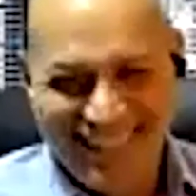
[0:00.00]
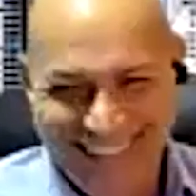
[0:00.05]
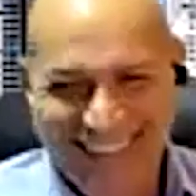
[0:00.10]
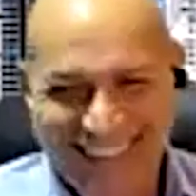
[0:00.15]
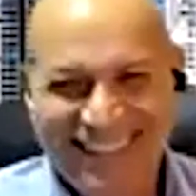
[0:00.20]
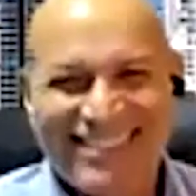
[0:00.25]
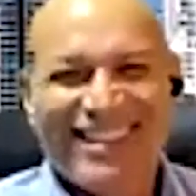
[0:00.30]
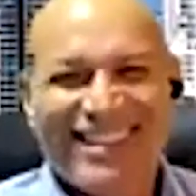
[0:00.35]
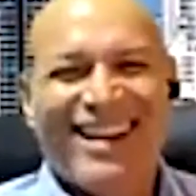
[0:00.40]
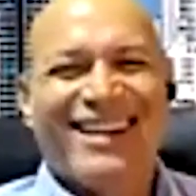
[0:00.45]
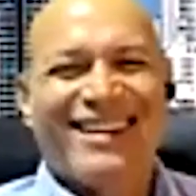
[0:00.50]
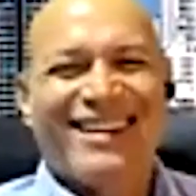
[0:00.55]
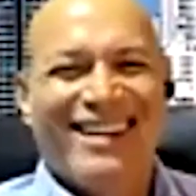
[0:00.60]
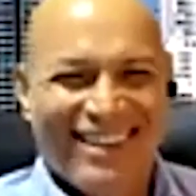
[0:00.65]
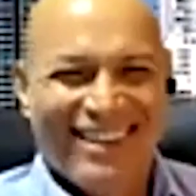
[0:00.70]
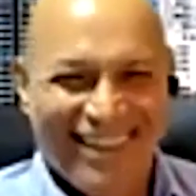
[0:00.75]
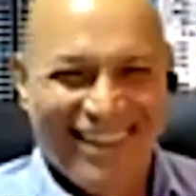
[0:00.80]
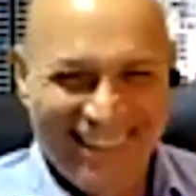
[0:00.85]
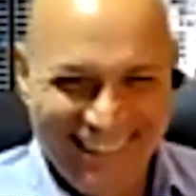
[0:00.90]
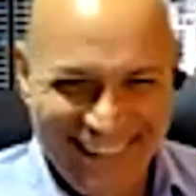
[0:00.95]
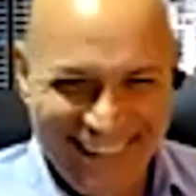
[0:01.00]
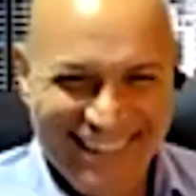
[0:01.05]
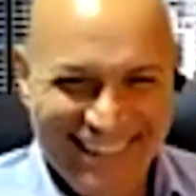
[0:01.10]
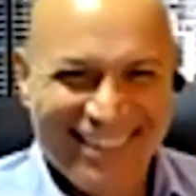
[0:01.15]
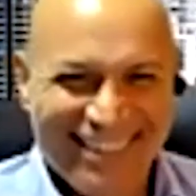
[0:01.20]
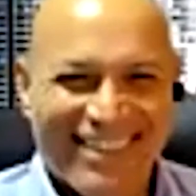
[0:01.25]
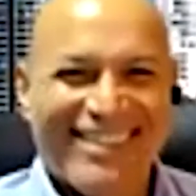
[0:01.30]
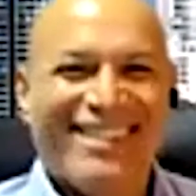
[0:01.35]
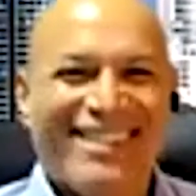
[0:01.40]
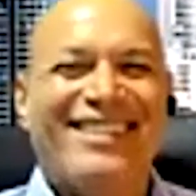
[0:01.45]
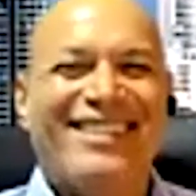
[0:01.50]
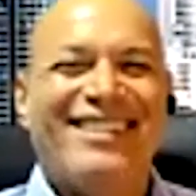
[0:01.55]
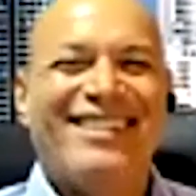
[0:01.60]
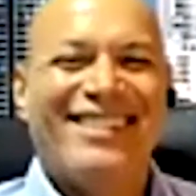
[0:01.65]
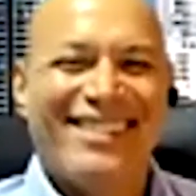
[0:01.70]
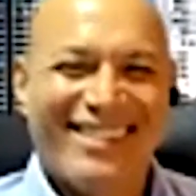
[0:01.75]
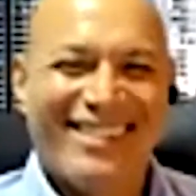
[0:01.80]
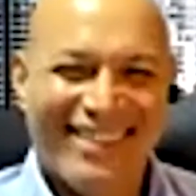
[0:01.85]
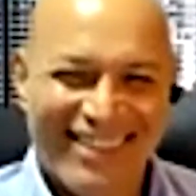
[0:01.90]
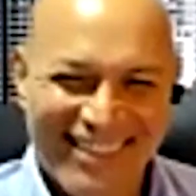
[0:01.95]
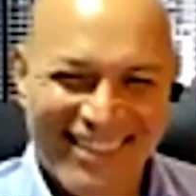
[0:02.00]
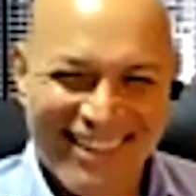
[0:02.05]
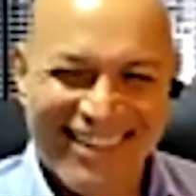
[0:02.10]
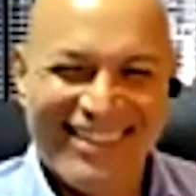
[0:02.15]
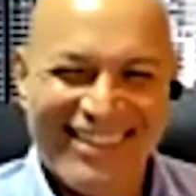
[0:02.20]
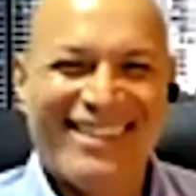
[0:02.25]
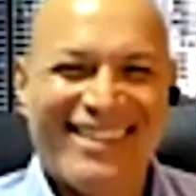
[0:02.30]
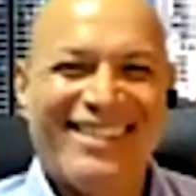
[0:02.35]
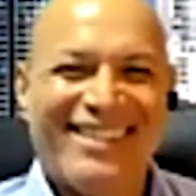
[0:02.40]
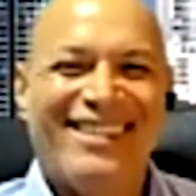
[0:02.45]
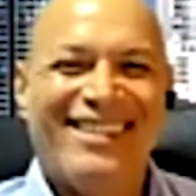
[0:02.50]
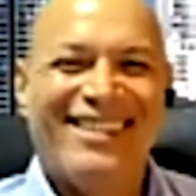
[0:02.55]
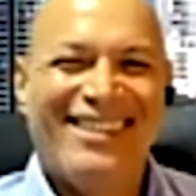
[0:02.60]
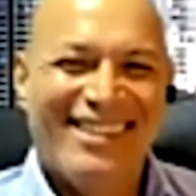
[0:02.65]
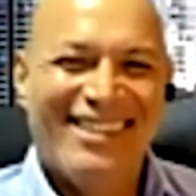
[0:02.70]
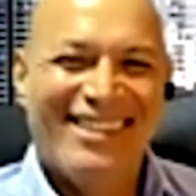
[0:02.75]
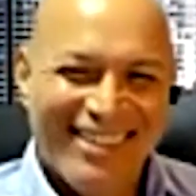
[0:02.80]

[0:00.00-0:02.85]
5 or 6. And then you're